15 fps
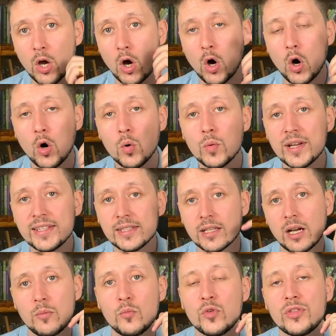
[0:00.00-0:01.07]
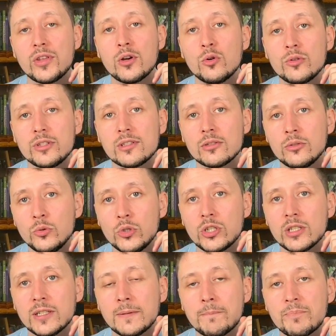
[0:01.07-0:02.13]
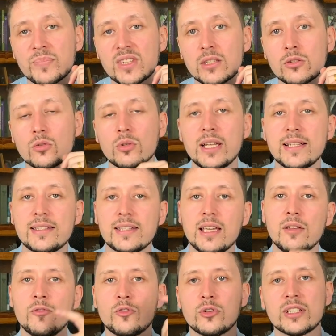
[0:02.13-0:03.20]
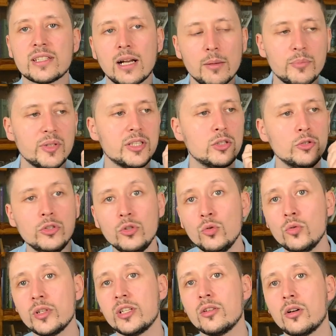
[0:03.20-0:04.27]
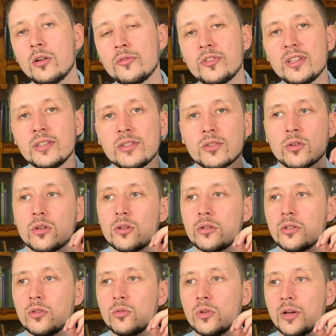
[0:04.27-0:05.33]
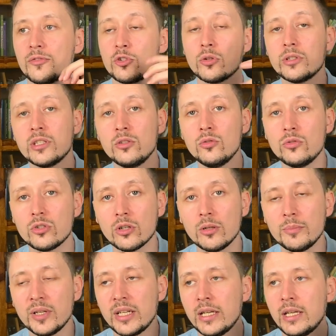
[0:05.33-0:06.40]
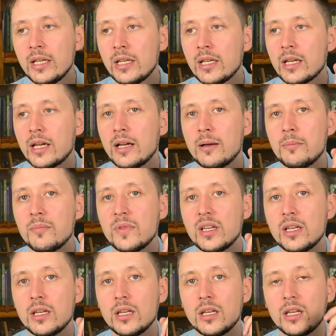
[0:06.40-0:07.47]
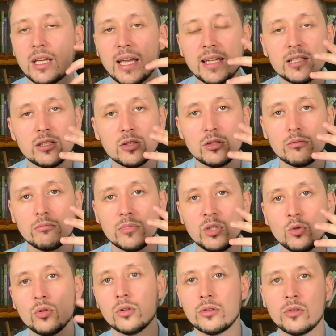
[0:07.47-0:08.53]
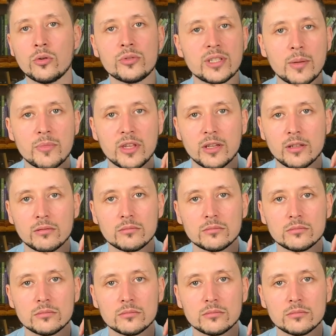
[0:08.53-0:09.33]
always come with your own solution. So let's say, for example, you're new in an office or you have joined a new job and you don't know something.